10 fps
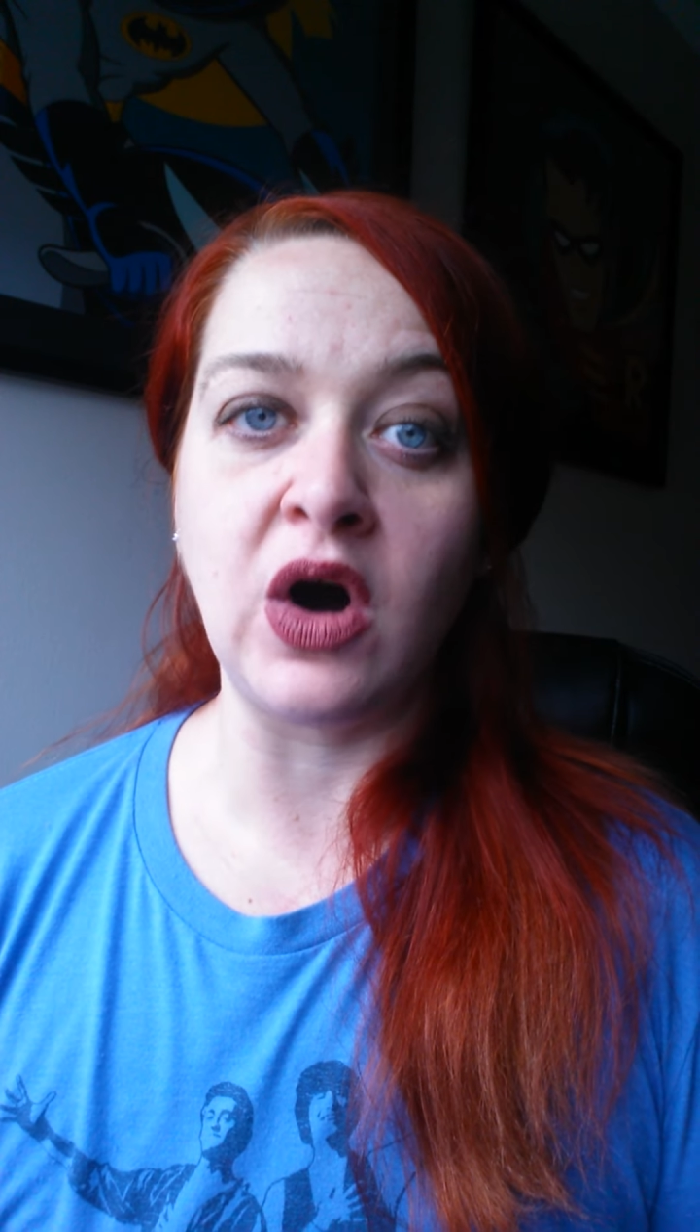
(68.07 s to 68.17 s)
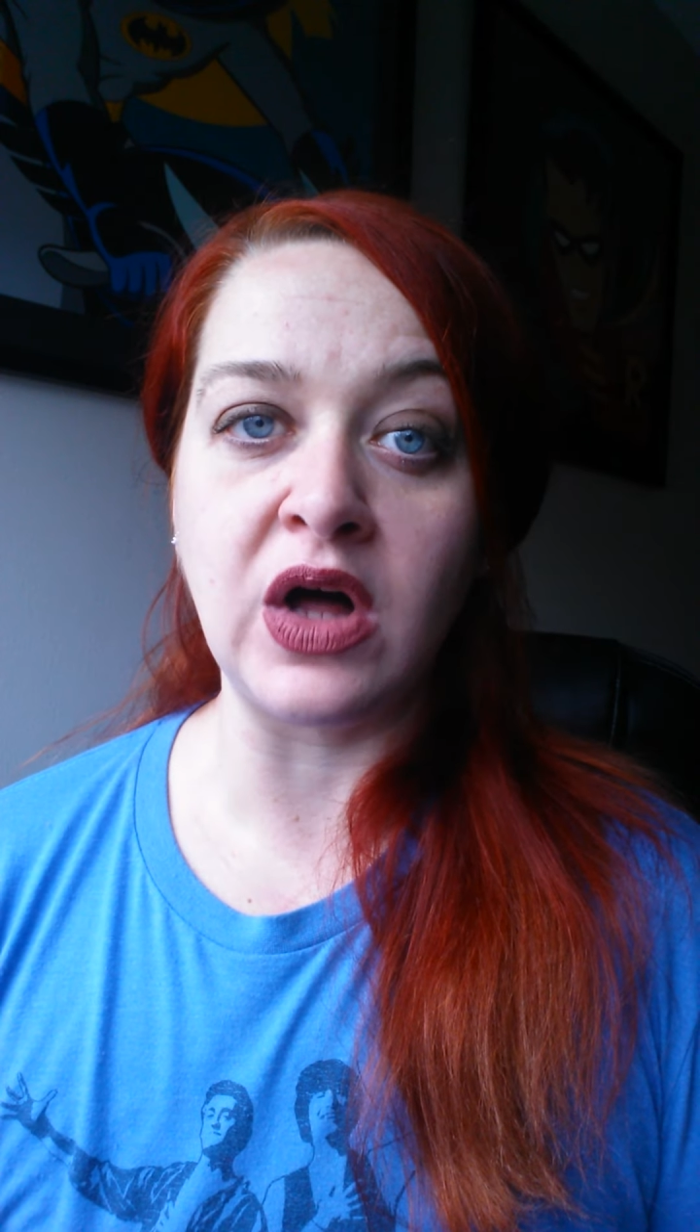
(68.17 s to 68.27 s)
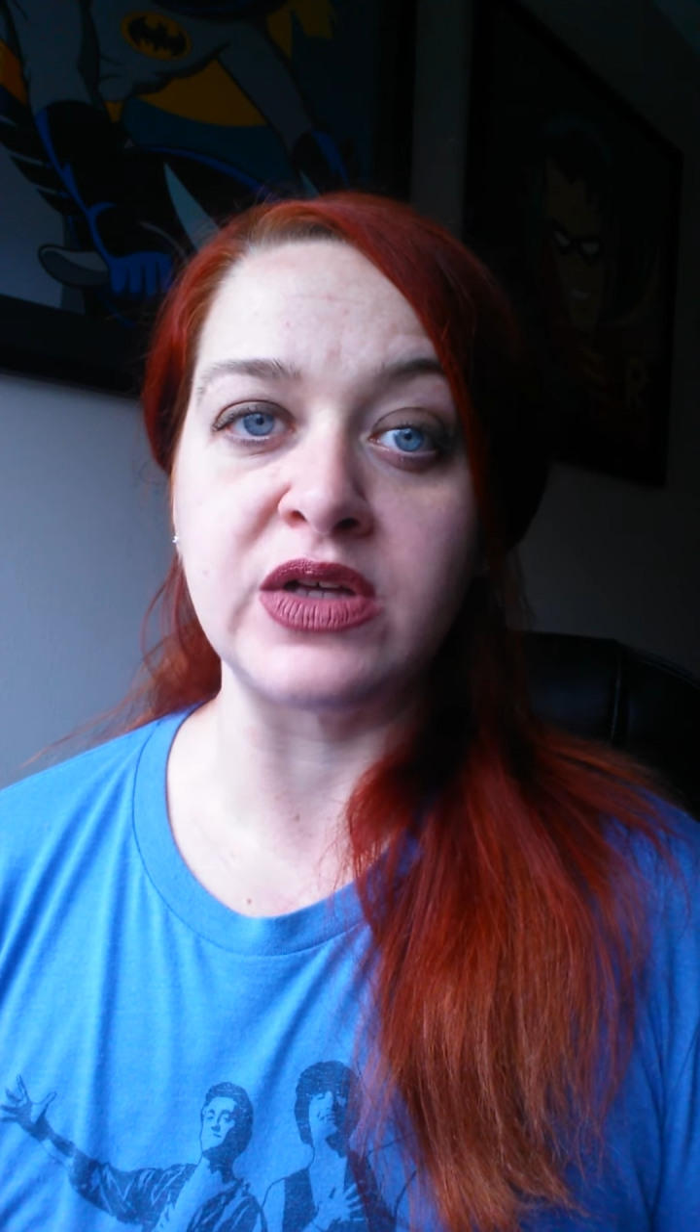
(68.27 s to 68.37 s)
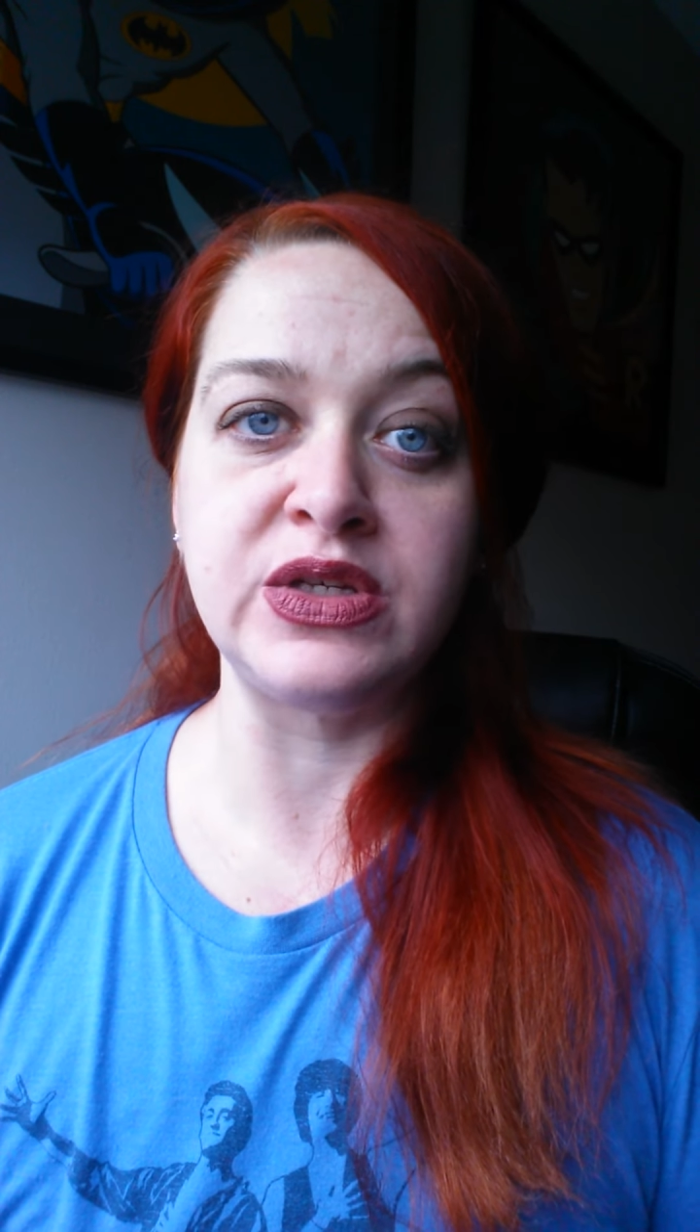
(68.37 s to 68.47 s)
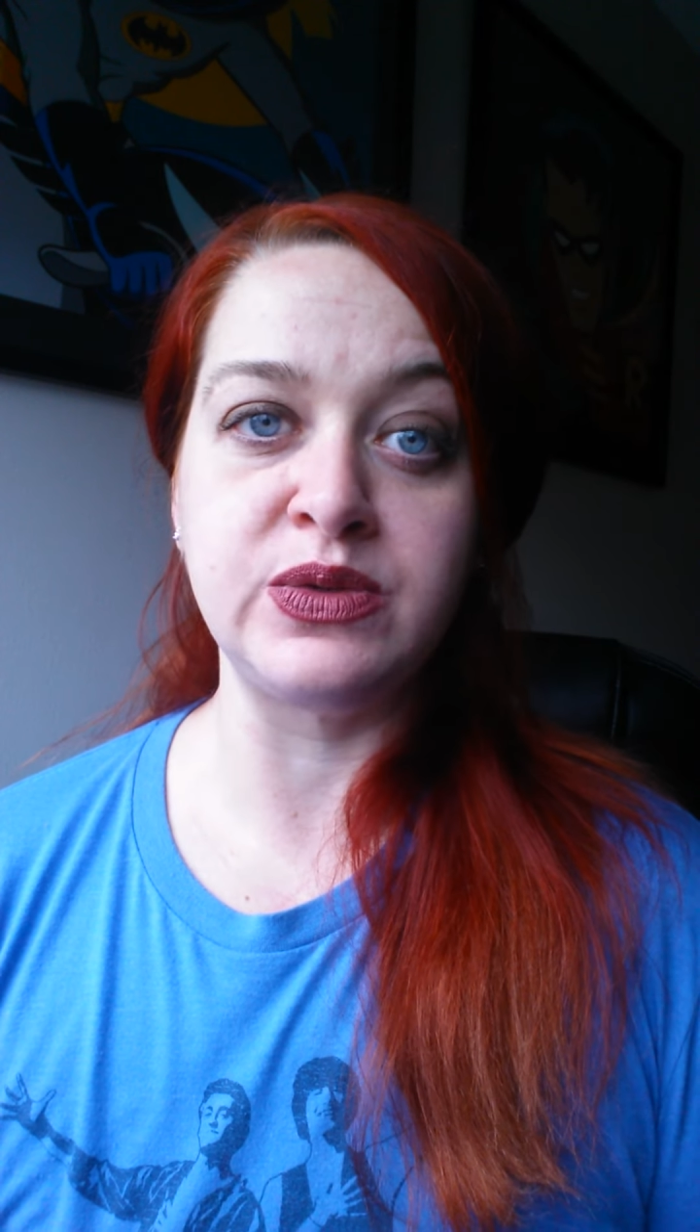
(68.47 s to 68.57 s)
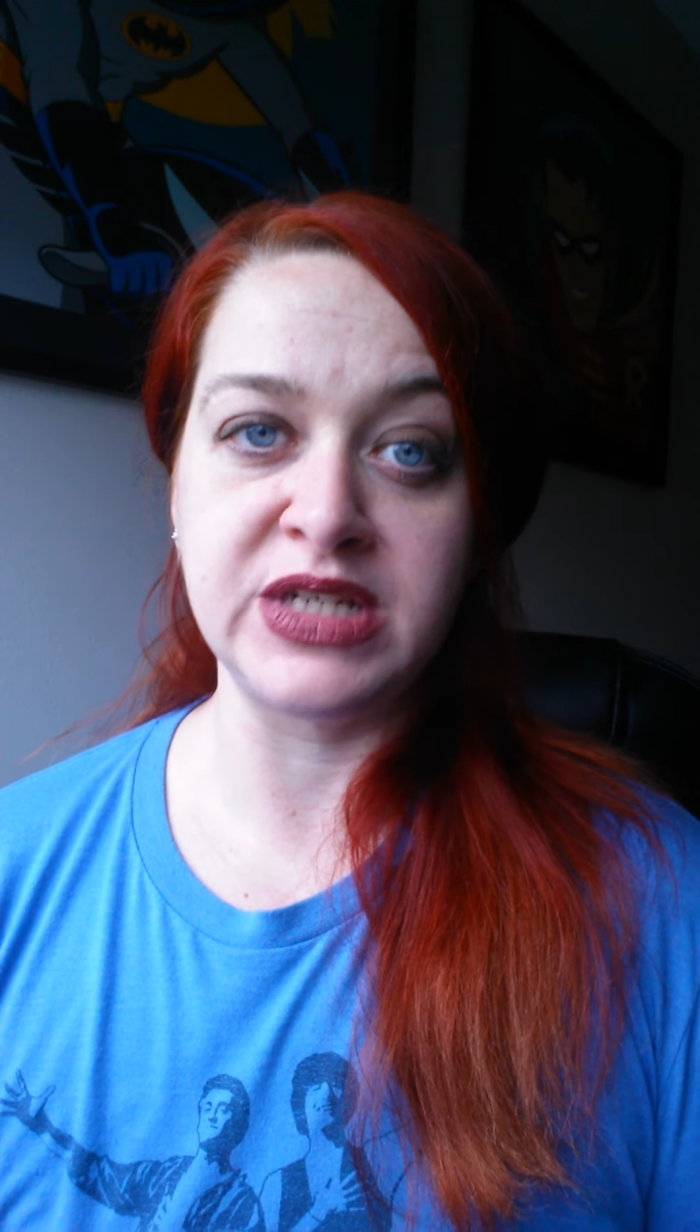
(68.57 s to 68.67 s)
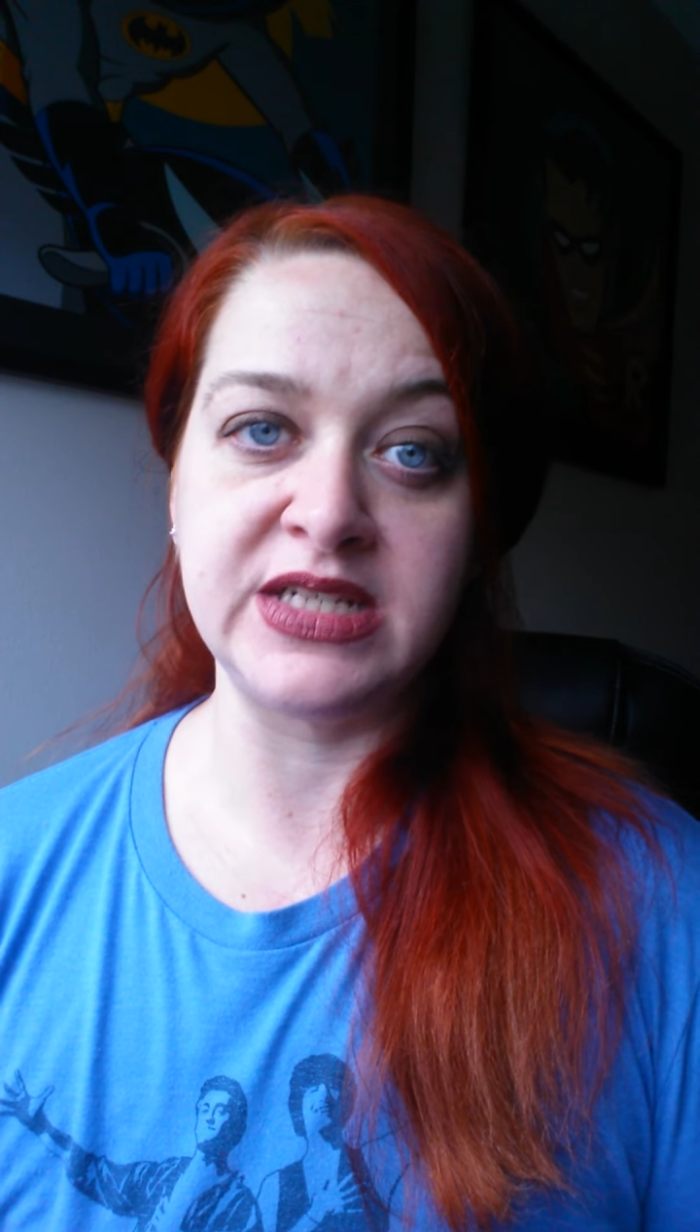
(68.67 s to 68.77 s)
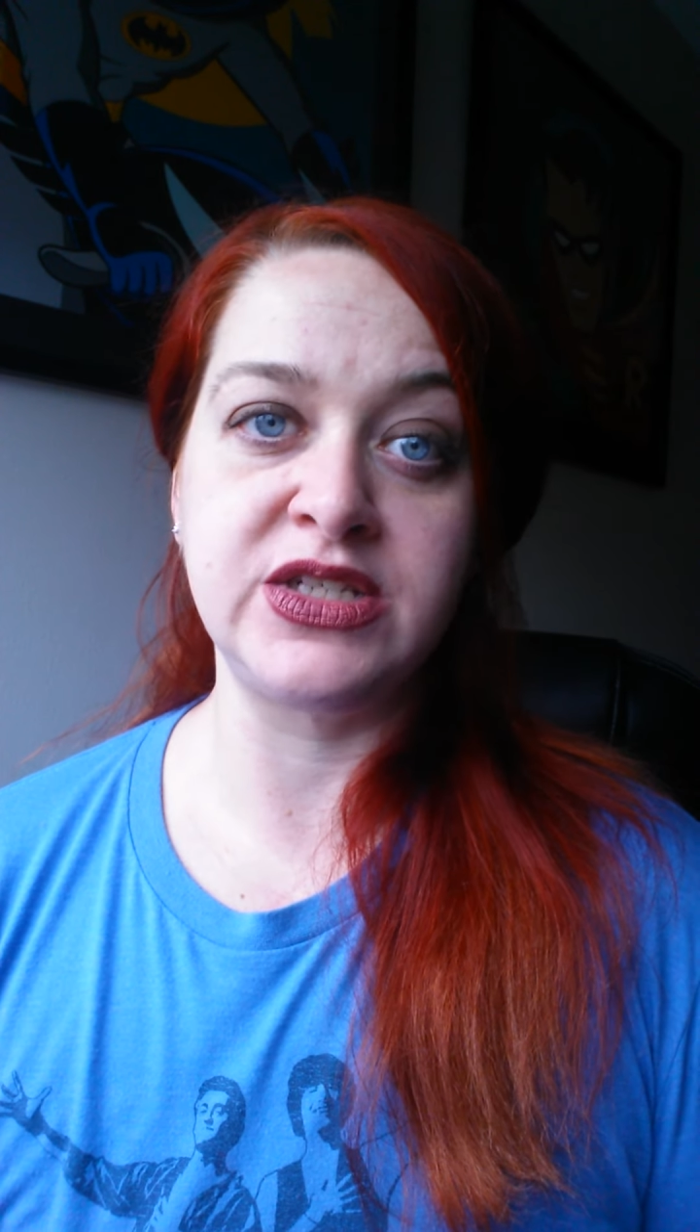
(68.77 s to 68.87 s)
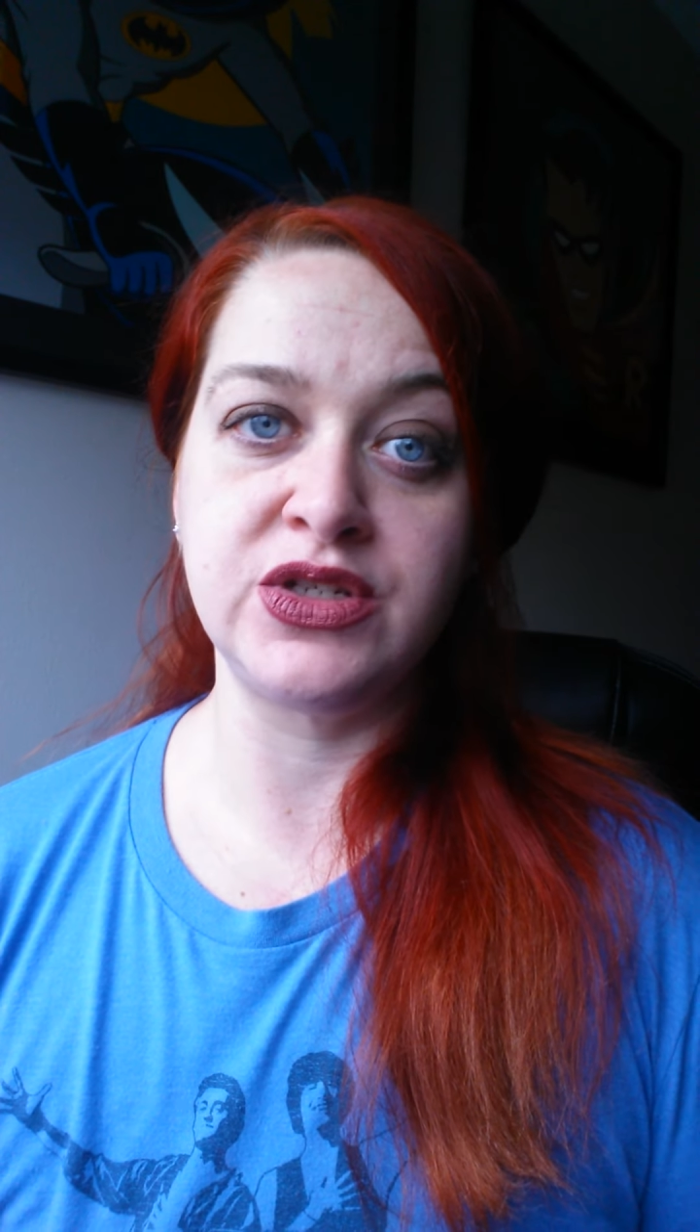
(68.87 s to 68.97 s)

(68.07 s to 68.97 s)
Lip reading: all you need